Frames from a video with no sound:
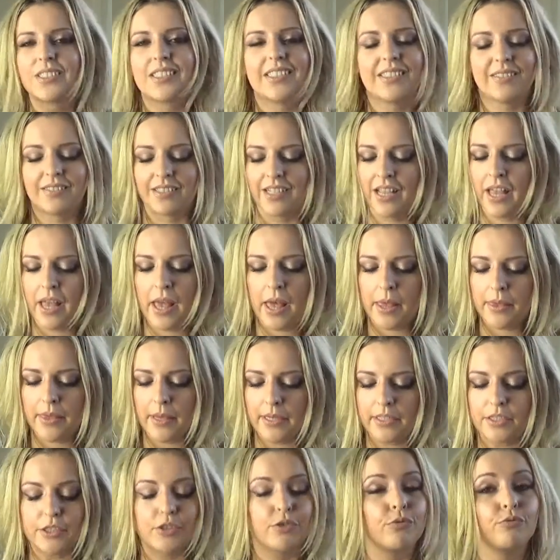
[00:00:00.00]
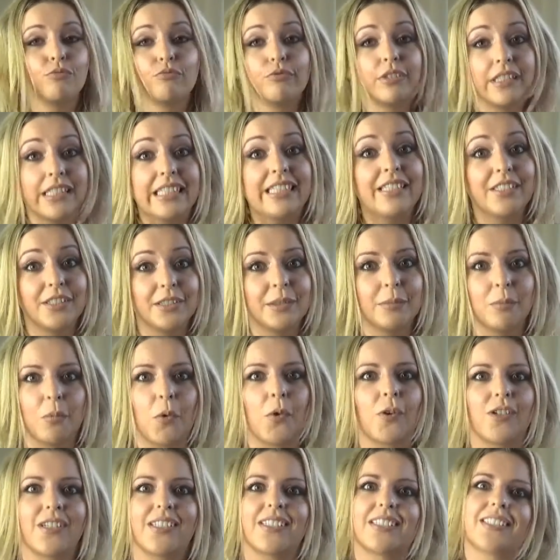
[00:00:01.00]
and they're just really good
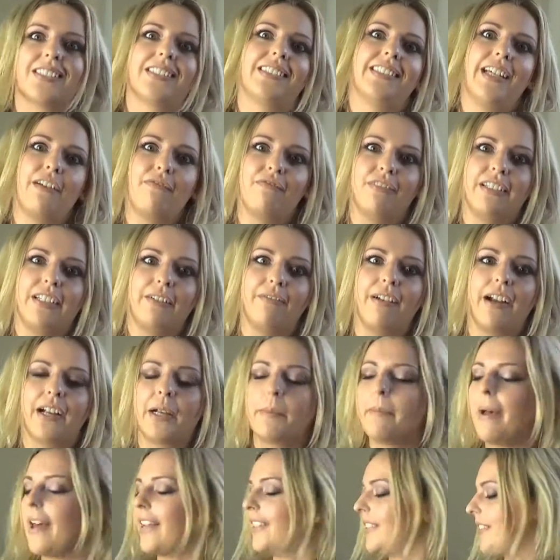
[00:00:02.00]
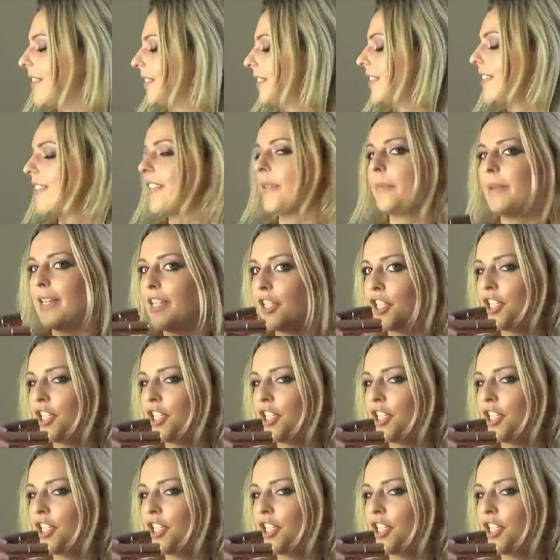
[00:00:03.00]
products. Definitely recommend the Beach